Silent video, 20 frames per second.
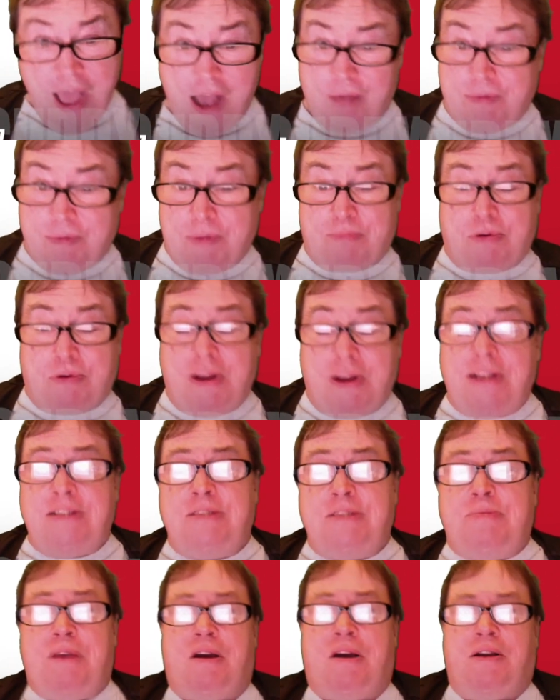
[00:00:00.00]
I'm the
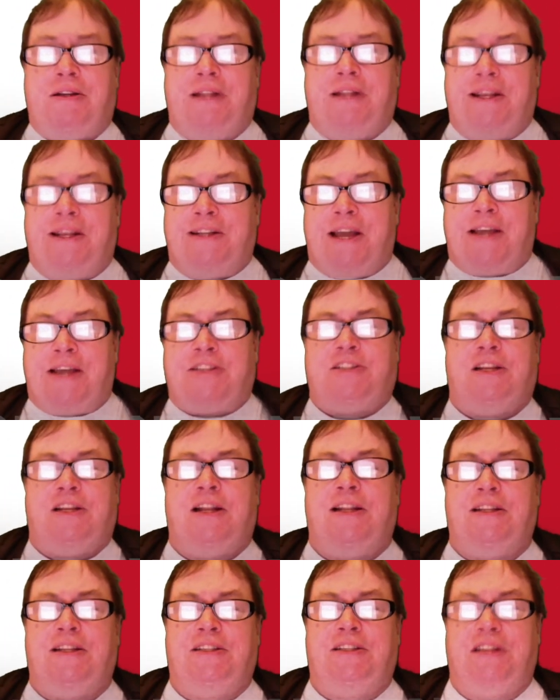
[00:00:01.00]
brains behind Knick Knack's
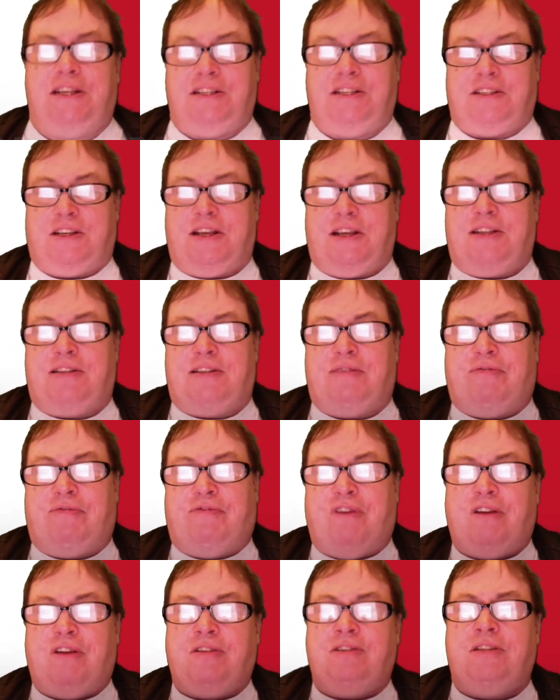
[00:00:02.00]
Daily Teaser. It's a
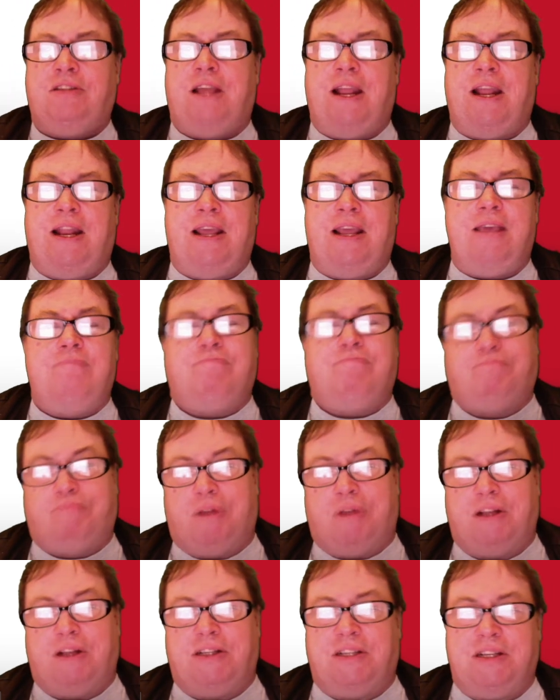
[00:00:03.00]
fun daily
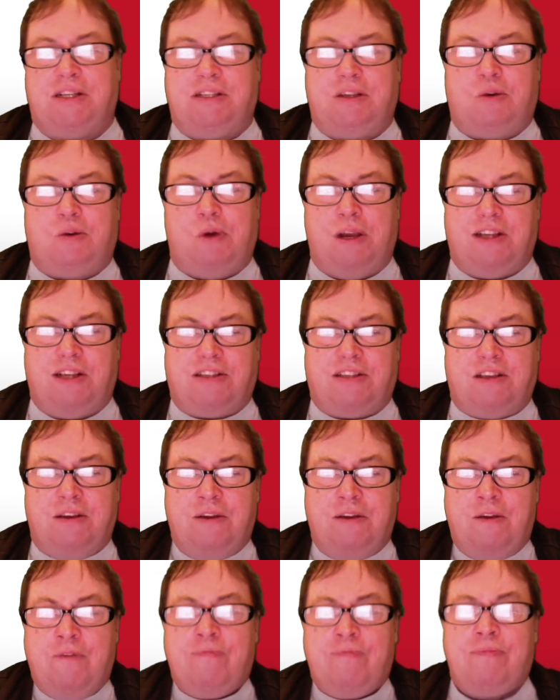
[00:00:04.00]
brain teaser quiz.
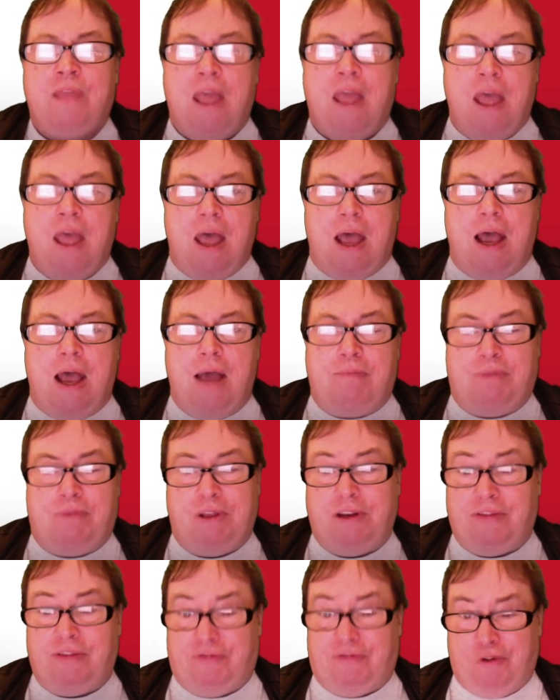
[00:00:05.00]

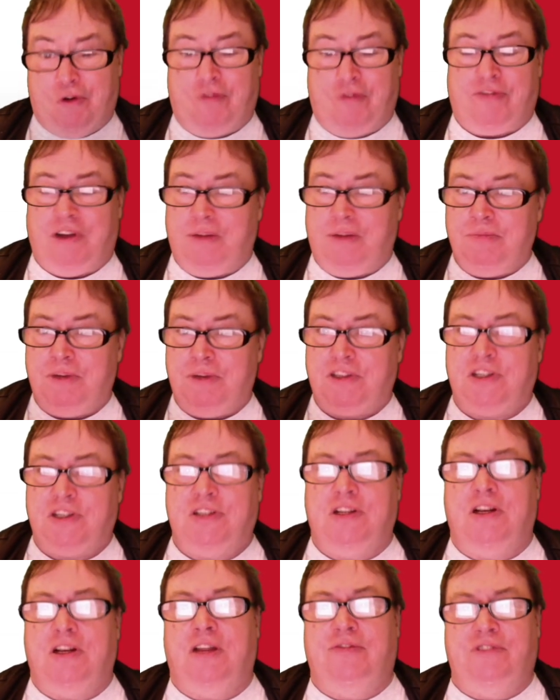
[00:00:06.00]
Purely for fun, much
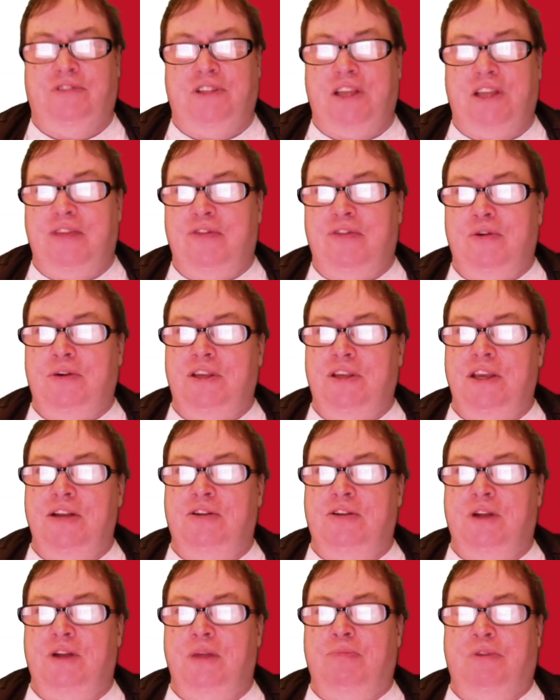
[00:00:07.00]
as I'd love to give you a
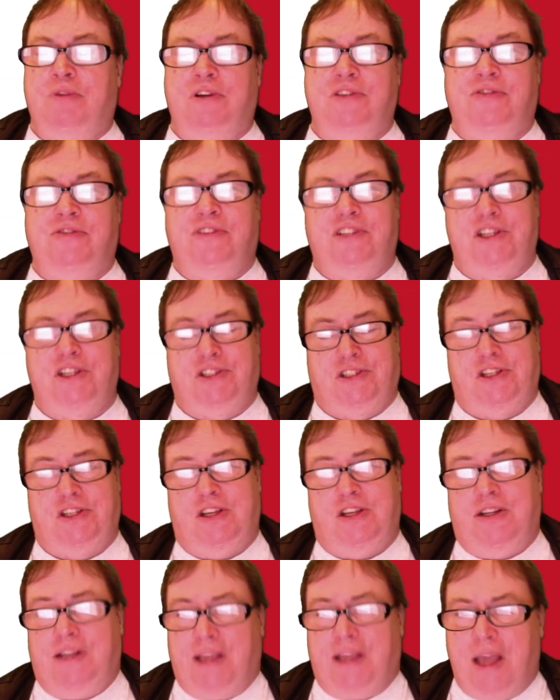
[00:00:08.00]
huge great prize for just
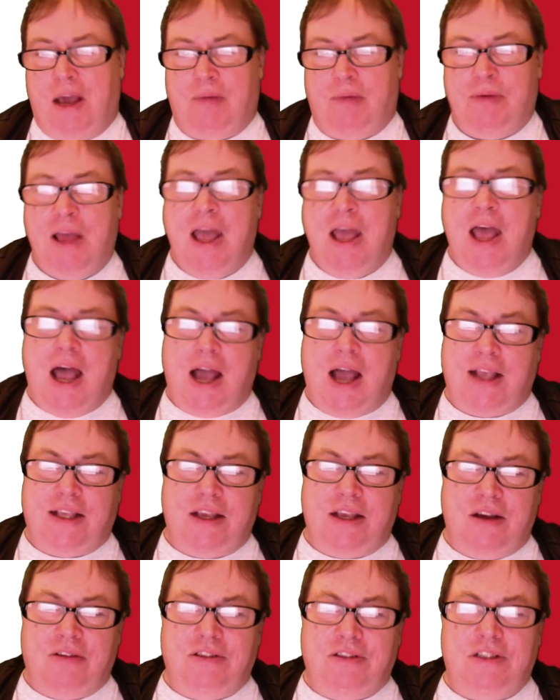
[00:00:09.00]
turning up, I
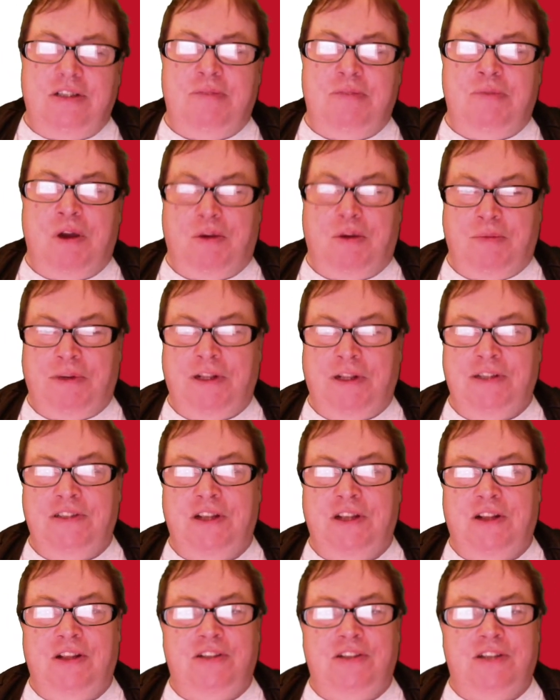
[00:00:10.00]
can't at the moment
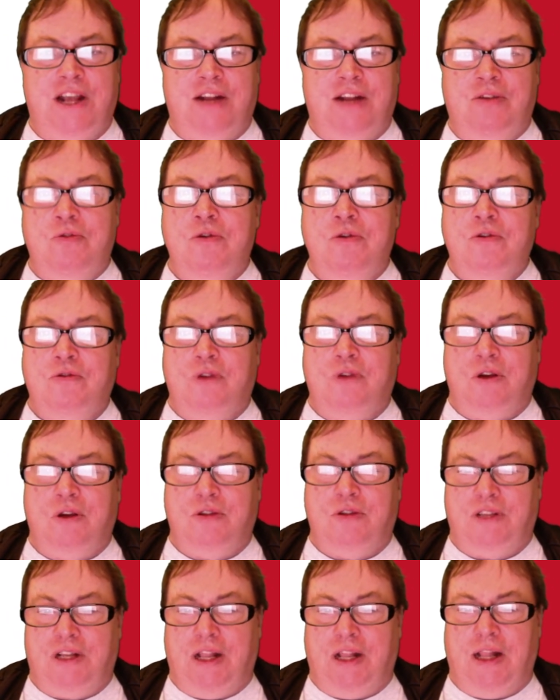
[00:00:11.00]
until the channel
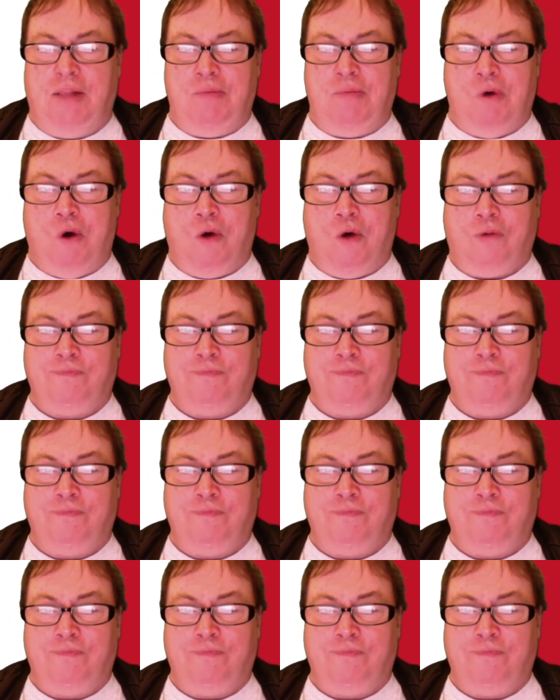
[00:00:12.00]
grows a little more.